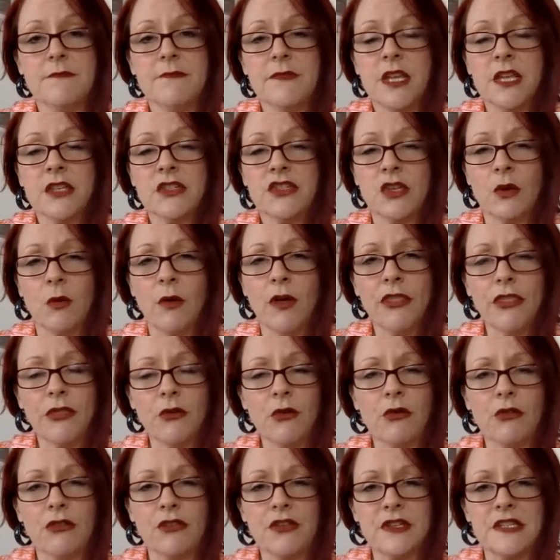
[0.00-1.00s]
So I
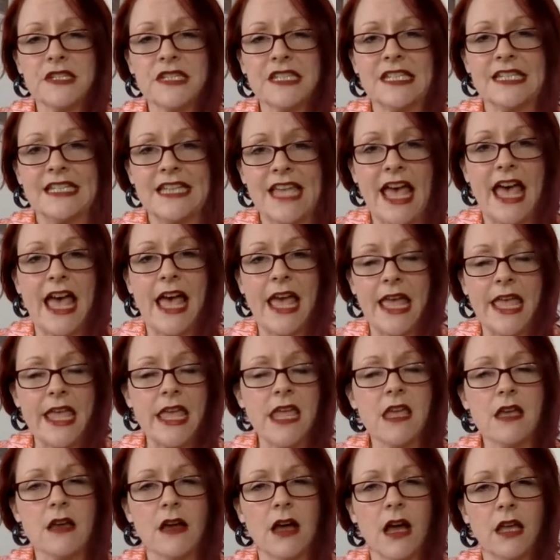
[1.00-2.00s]
thought that
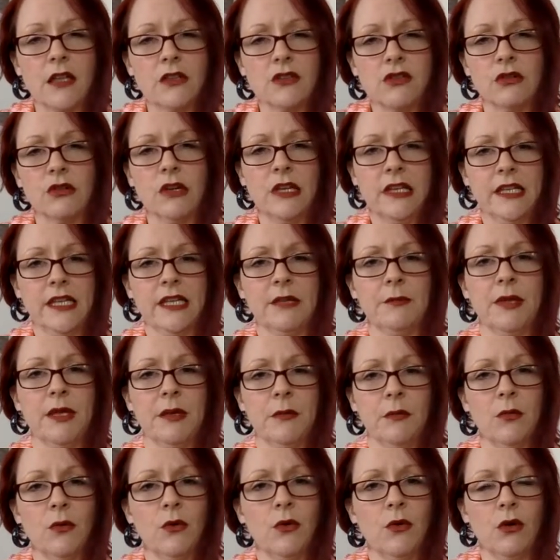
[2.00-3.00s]
today I'd talk a little bit
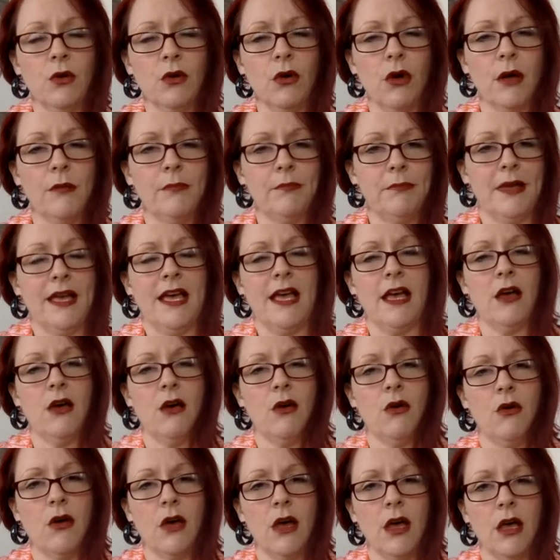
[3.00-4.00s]
more about